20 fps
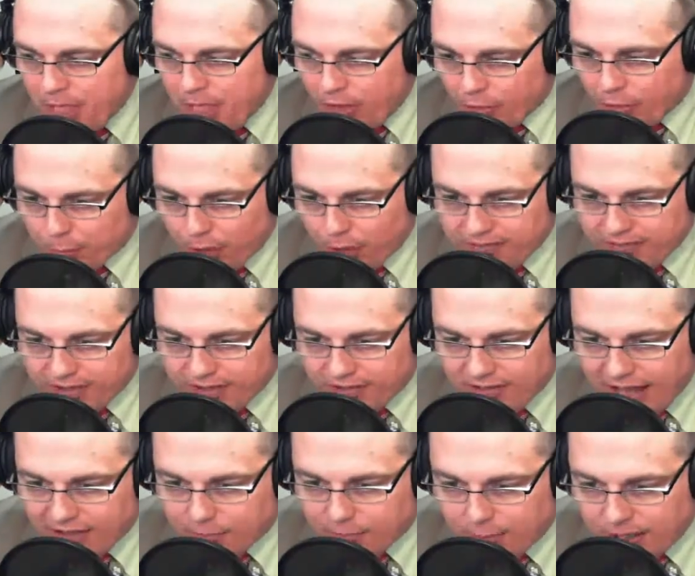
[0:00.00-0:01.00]
The process
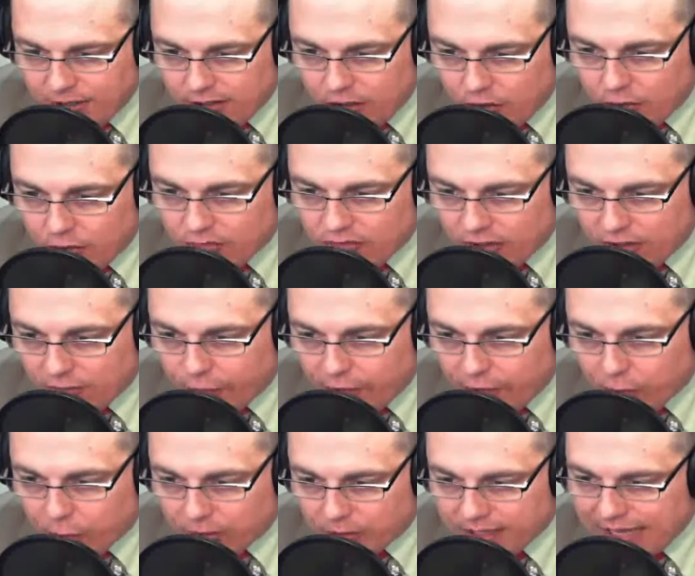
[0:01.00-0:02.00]
has been used
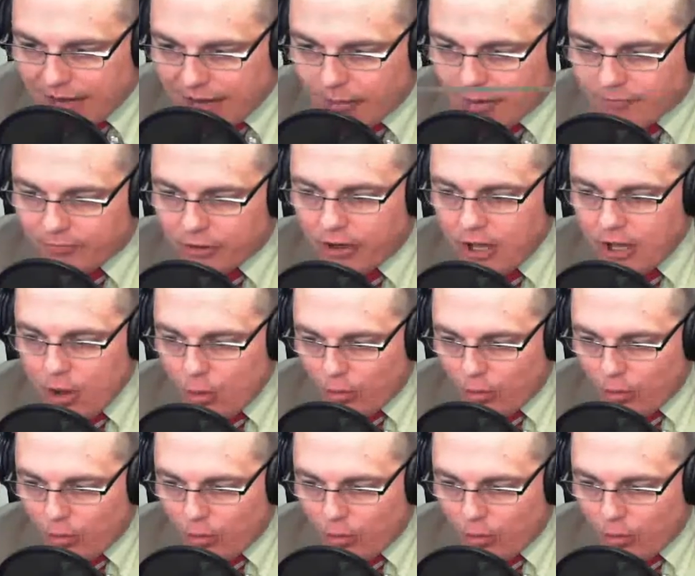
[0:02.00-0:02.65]
infrequently, however,